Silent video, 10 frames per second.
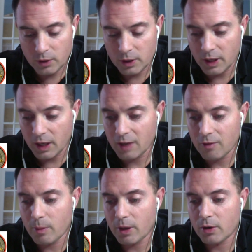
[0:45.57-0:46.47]
and then I gave
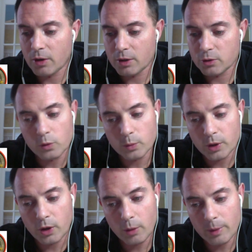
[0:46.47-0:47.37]
him my card and told him to
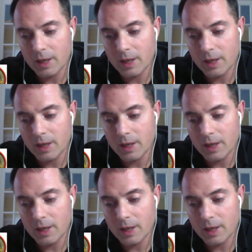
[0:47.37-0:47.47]
call me.